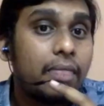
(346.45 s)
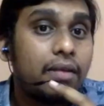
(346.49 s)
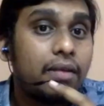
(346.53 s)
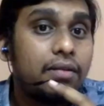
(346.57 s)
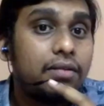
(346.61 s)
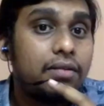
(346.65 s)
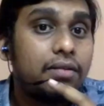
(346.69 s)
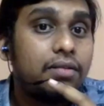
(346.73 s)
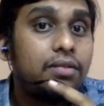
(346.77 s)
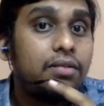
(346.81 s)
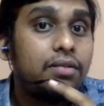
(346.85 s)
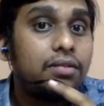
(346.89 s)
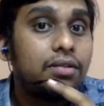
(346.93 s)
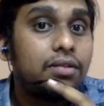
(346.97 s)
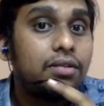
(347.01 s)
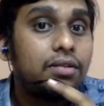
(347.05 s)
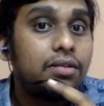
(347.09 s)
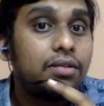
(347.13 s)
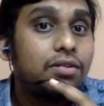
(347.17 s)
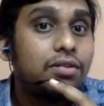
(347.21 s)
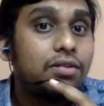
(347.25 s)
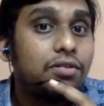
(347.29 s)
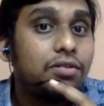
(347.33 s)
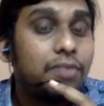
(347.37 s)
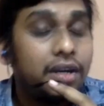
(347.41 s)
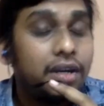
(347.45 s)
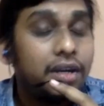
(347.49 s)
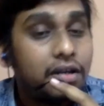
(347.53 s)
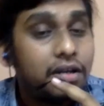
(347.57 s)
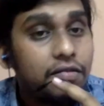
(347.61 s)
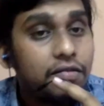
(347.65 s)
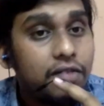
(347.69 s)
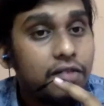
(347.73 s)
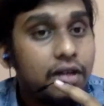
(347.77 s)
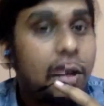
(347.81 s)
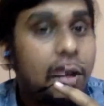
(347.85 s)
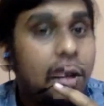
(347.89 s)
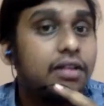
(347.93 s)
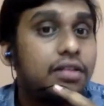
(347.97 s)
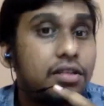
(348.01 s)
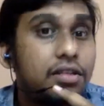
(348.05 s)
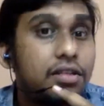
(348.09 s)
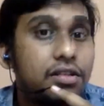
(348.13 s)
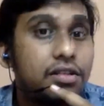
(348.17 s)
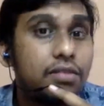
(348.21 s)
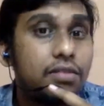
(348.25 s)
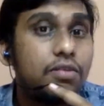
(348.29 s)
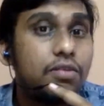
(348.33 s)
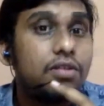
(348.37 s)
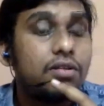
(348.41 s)
You might have heard this
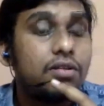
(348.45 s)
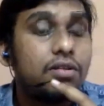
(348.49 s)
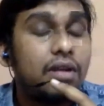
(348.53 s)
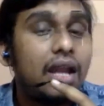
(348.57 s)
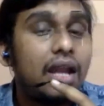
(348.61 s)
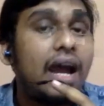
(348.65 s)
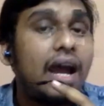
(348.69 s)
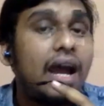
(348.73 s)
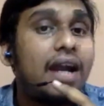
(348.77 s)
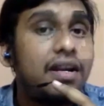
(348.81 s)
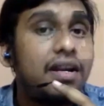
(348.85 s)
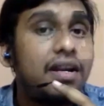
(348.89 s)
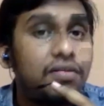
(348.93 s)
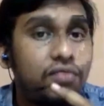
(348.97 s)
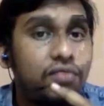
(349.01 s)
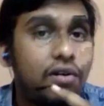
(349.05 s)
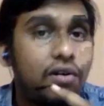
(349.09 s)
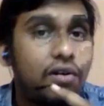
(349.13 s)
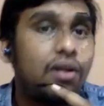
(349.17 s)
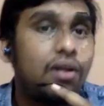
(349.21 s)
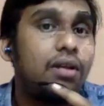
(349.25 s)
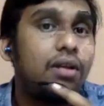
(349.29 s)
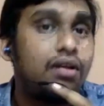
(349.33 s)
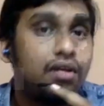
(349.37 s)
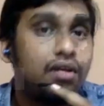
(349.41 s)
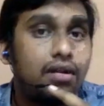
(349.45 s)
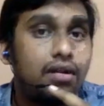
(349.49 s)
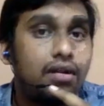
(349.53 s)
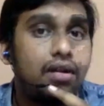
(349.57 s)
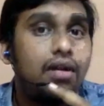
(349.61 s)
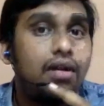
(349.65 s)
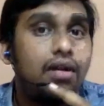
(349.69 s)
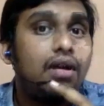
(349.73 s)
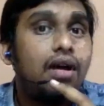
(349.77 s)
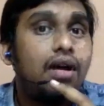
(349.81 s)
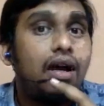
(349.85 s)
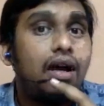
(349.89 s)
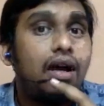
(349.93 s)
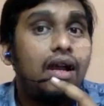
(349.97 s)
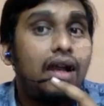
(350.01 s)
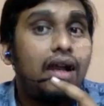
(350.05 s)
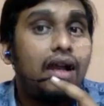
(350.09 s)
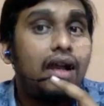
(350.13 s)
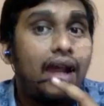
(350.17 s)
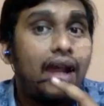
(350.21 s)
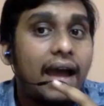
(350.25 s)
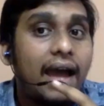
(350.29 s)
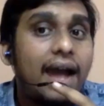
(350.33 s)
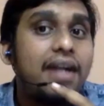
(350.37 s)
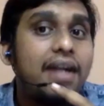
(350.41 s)
term also, landfall.
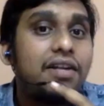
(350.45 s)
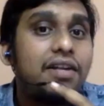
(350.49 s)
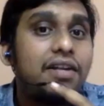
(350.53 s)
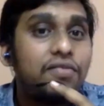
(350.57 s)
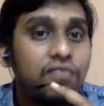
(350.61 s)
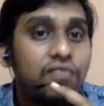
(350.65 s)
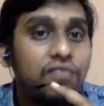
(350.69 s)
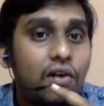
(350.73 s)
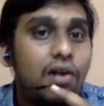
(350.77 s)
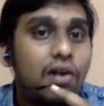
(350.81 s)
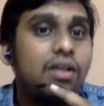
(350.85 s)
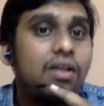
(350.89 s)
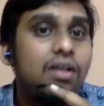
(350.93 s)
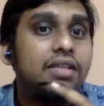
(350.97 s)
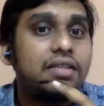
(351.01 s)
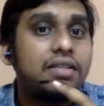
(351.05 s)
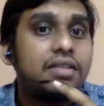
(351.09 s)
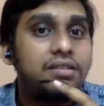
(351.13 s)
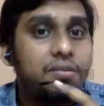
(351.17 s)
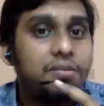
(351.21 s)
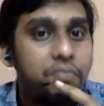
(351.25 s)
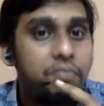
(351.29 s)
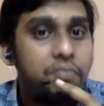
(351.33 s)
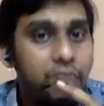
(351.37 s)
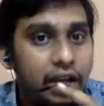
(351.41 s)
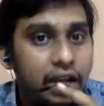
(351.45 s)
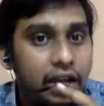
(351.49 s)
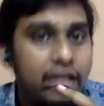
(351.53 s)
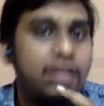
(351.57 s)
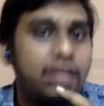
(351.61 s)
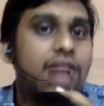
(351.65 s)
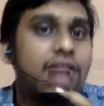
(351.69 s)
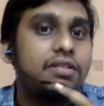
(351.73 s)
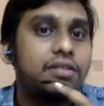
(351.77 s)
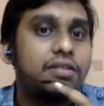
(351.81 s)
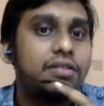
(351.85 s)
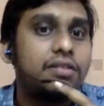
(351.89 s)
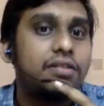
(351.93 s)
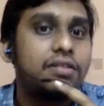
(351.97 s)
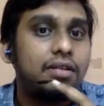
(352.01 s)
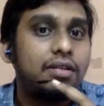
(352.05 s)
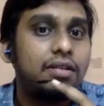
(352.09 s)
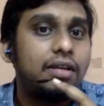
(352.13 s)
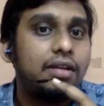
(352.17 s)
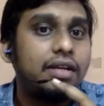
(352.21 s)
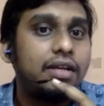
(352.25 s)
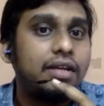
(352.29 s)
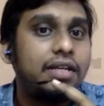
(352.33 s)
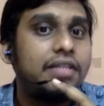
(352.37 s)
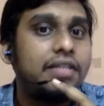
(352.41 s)
Landfall is the place,
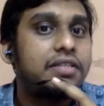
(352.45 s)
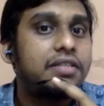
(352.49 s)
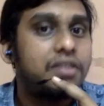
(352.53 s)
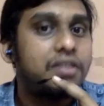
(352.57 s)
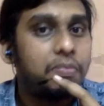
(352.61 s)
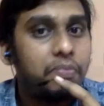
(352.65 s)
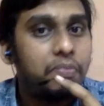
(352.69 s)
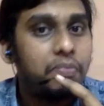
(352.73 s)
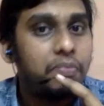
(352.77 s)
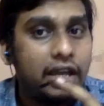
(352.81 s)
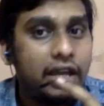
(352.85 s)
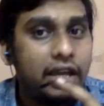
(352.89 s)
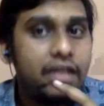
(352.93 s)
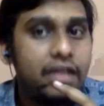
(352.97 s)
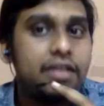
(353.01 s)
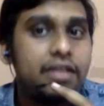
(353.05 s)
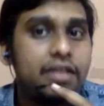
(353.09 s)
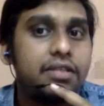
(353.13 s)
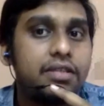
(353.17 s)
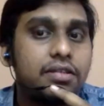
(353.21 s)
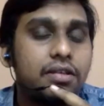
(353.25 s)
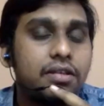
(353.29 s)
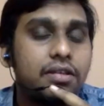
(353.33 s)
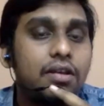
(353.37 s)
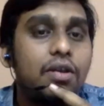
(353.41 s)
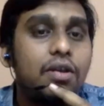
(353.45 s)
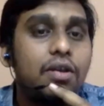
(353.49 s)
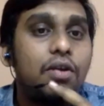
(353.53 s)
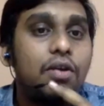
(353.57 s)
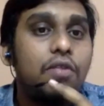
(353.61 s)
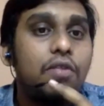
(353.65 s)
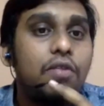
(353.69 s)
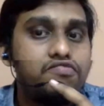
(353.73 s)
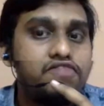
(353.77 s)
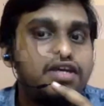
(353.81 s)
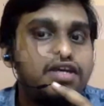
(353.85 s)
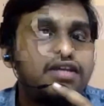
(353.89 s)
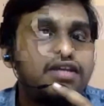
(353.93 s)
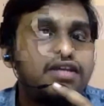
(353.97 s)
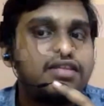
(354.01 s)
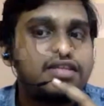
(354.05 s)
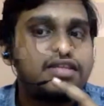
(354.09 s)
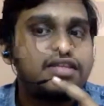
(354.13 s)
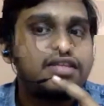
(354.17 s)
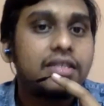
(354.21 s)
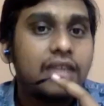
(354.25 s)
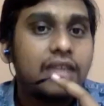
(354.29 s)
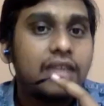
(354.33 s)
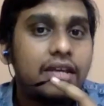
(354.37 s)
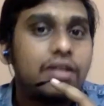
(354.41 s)
it is the place where the
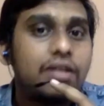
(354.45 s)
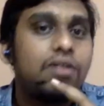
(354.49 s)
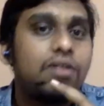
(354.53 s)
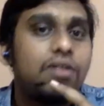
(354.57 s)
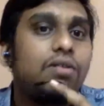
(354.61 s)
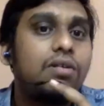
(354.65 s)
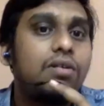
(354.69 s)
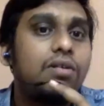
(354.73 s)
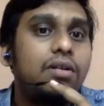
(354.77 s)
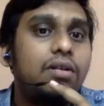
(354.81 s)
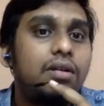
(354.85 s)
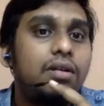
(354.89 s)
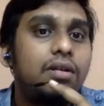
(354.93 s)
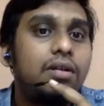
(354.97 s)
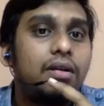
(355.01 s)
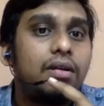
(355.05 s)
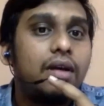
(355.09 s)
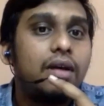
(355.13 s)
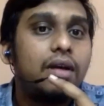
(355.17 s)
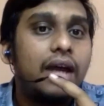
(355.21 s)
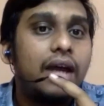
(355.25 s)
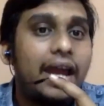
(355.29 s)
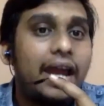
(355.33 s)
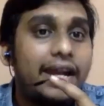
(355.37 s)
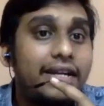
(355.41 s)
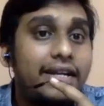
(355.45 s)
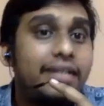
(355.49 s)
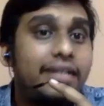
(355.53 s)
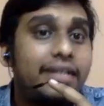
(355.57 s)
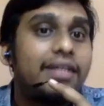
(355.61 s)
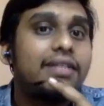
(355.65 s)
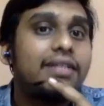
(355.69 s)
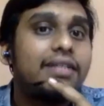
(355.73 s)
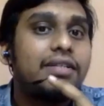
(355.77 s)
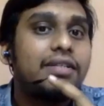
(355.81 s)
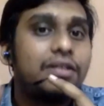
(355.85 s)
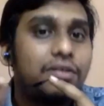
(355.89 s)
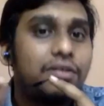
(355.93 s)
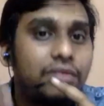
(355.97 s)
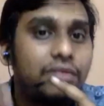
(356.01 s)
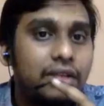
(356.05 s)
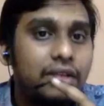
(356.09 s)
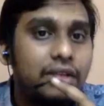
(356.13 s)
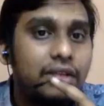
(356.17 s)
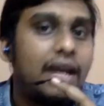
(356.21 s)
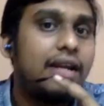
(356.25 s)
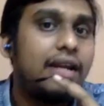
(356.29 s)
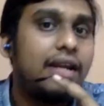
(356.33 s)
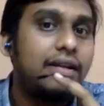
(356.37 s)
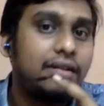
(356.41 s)
cyclone enters into the
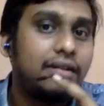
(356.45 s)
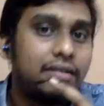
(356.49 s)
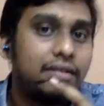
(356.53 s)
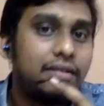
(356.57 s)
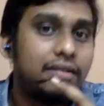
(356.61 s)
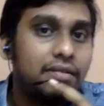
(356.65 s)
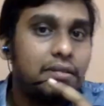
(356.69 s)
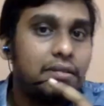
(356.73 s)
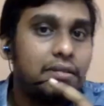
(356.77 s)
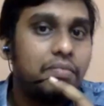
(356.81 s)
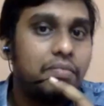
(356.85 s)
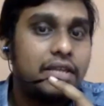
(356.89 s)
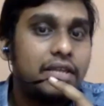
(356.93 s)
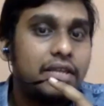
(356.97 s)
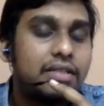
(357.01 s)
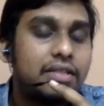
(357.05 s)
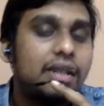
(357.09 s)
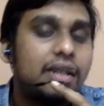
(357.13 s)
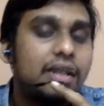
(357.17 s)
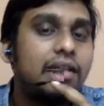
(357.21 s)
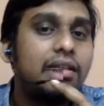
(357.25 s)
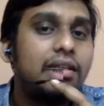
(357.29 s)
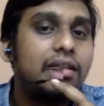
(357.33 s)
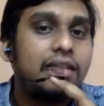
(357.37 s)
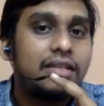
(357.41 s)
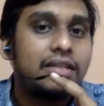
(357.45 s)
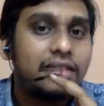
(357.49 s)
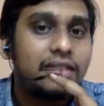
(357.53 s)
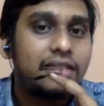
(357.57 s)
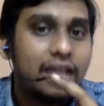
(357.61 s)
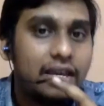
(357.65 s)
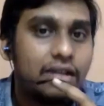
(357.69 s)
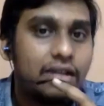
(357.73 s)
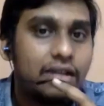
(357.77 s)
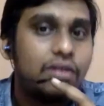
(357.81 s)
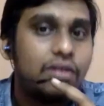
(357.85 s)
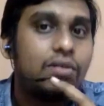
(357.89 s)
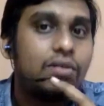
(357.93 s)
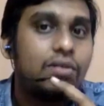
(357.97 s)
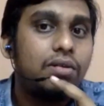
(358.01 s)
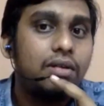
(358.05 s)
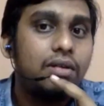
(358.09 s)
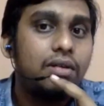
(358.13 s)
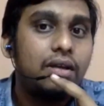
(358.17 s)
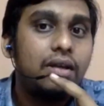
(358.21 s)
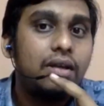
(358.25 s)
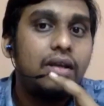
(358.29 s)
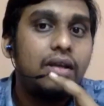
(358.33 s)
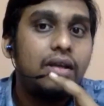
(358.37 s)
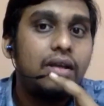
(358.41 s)
land. Basically, the cyclone
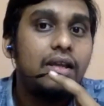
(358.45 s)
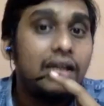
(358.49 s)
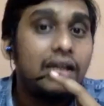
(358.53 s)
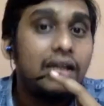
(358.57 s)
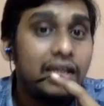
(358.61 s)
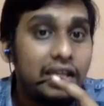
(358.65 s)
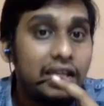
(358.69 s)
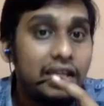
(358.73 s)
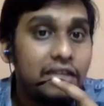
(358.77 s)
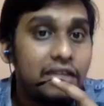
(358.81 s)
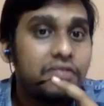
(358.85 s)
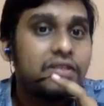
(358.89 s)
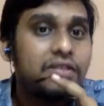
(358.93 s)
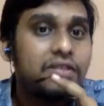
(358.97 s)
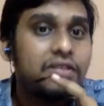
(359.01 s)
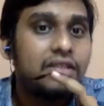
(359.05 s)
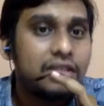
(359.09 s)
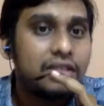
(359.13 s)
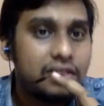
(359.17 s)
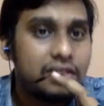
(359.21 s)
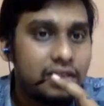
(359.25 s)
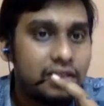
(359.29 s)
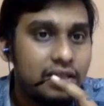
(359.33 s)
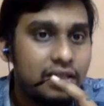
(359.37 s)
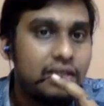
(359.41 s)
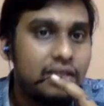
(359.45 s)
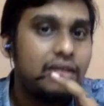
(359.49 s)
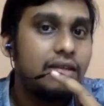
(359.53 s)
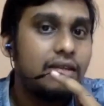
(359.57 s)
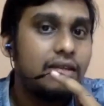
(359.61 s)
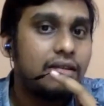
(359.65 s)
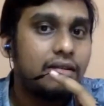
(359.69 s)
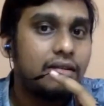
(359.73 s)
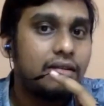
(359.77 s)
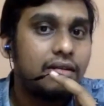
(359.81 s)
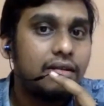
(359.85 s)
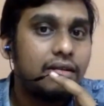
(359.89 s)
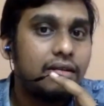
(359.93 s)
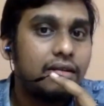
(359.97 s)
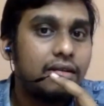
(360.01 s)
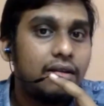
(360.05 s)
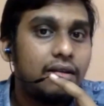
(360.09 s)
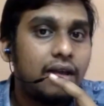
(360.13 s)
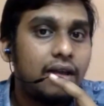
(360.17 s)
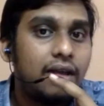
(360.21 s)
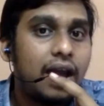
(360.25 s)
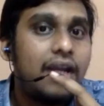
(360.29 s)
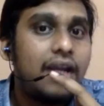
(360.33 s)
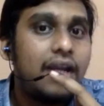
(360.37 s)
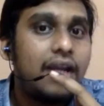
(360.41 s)
leaves the sea and